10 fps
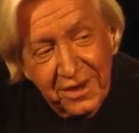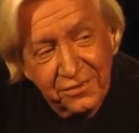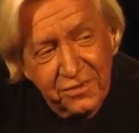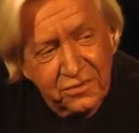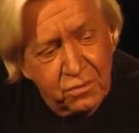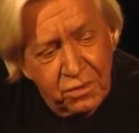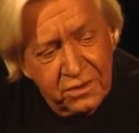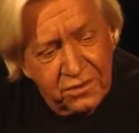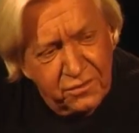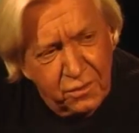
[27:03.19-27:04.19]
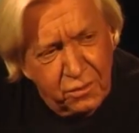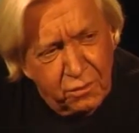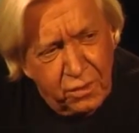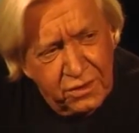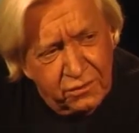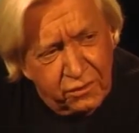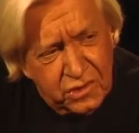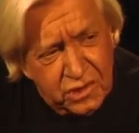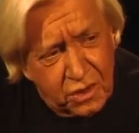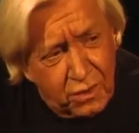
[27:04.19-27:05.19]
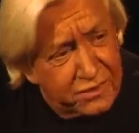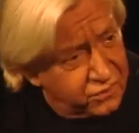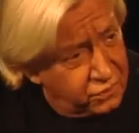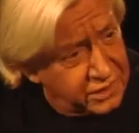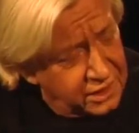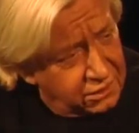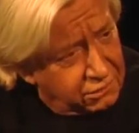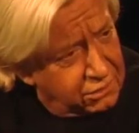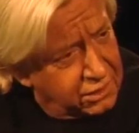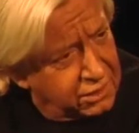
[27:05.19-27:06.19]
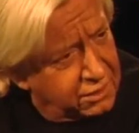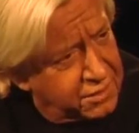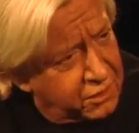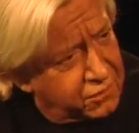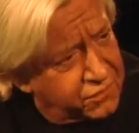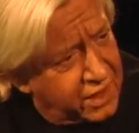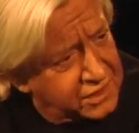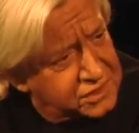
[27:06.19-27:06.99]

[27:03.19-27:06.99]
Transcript: at this wonderful, wonderful show. I saw it here, a matter of fact.